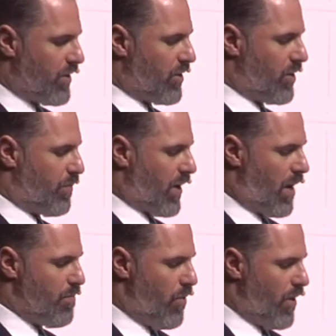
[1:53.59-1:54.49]
decisions
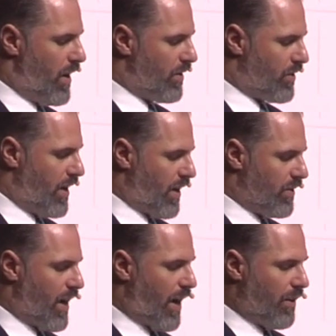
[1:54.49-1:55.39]
become more holistic
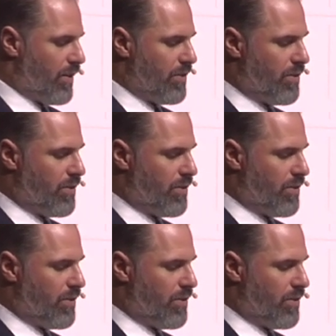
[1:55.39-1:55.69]
and take into